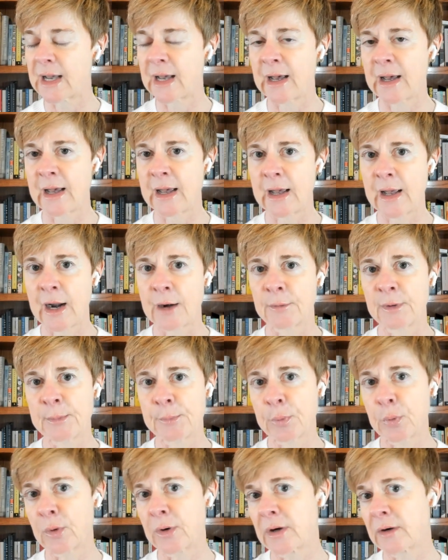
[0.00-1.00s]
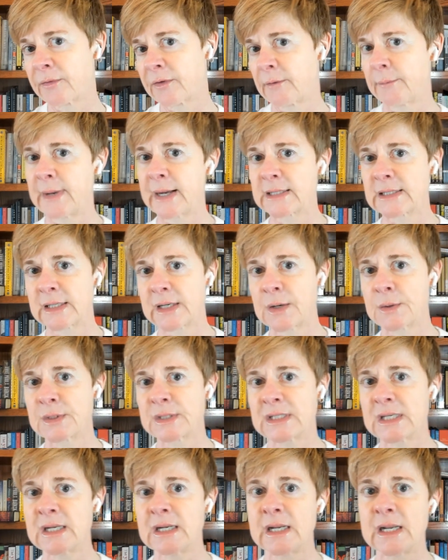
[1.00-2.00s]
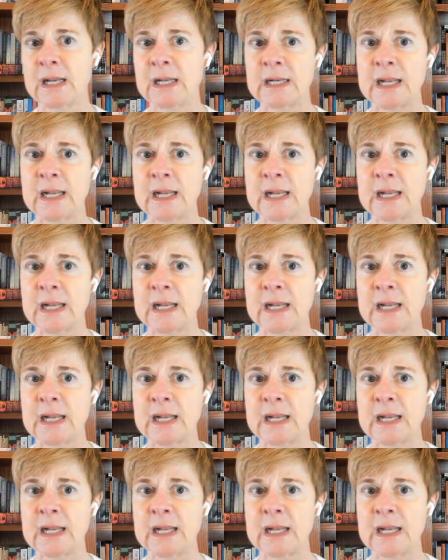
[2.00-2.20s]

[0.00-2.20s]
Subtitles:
a reporter from Mexico City